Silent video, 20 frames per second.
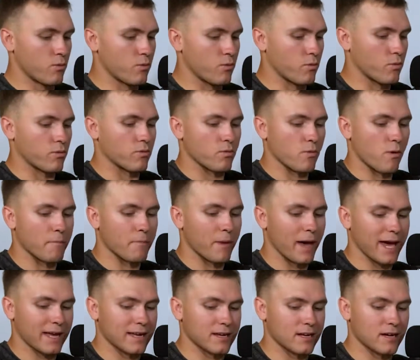we're
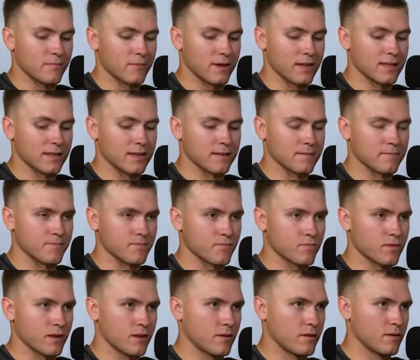backing up, and then
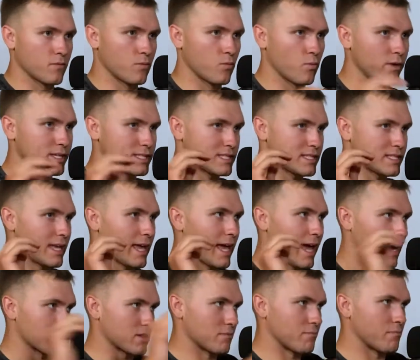we see
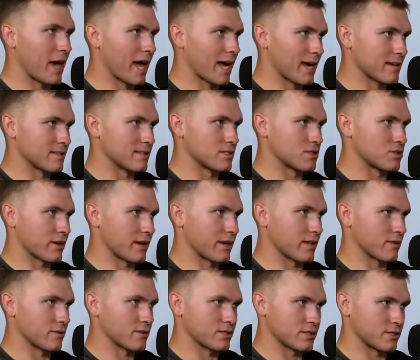out the back of this
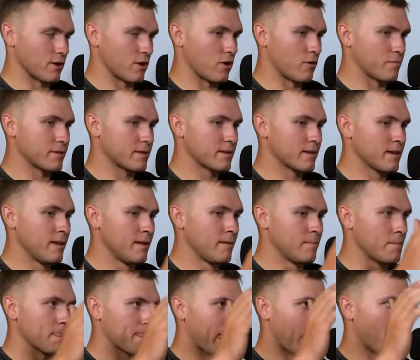trailer, it's just open,
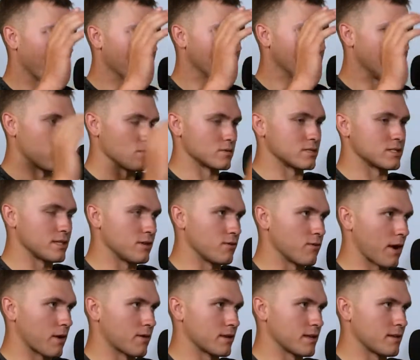and we don't see
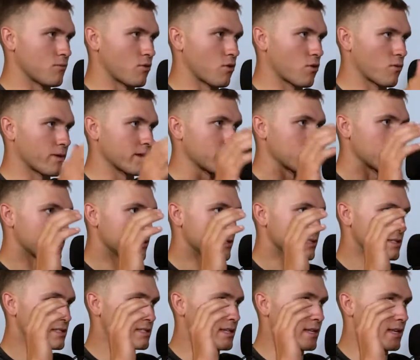ground anymore. We literally
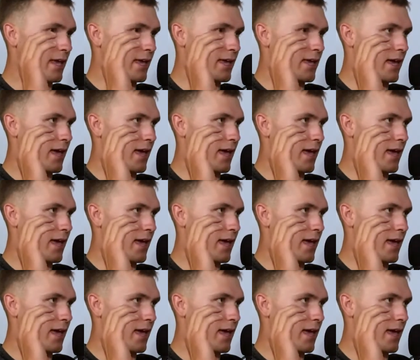just see like